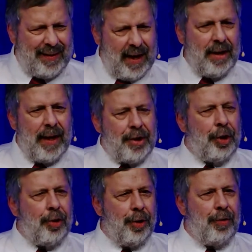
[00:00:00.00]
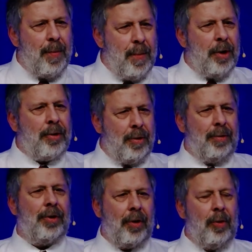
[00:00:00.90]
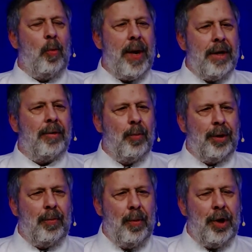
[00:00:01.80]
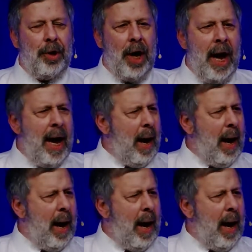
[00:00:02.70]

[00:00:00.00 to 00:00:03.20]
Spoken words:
thing that you could remote control when it would work.